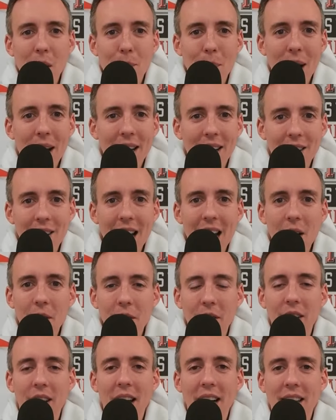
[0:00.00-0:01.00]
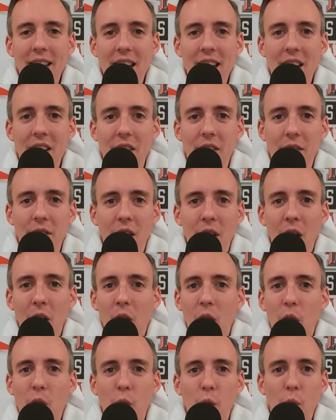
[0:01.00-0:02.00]
by clowns like this
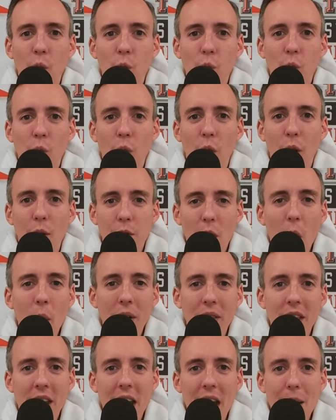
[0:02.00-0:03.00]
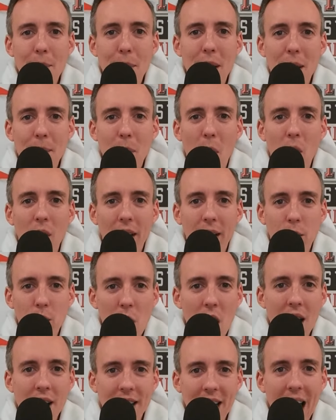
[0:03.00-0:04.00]
who vote in the AP poll, like
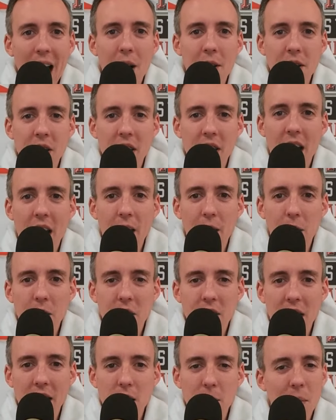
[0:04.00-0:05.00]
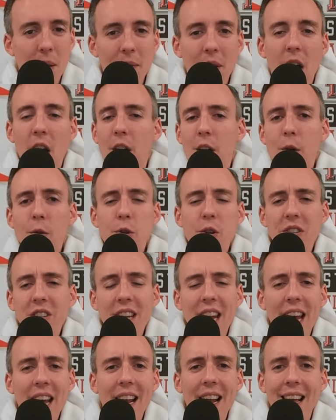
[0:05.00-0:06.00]
Ron Counts of the Idaho Statesman. You
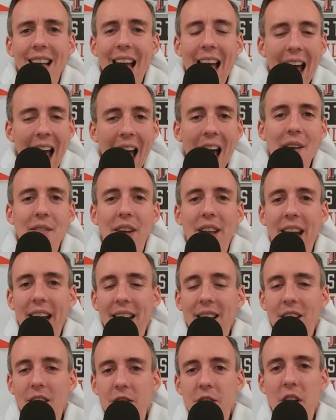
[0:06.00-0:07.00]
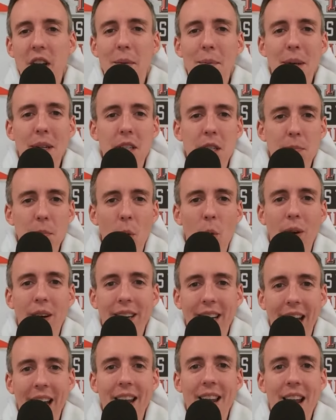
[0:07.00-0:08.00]
just can't have it. A legitimate
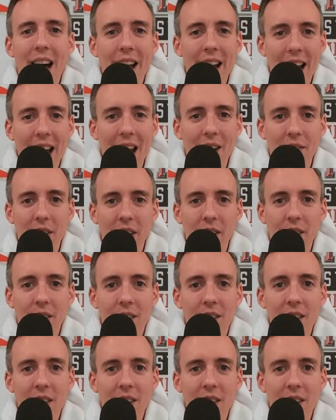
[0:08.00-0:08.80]
sport cannot have it.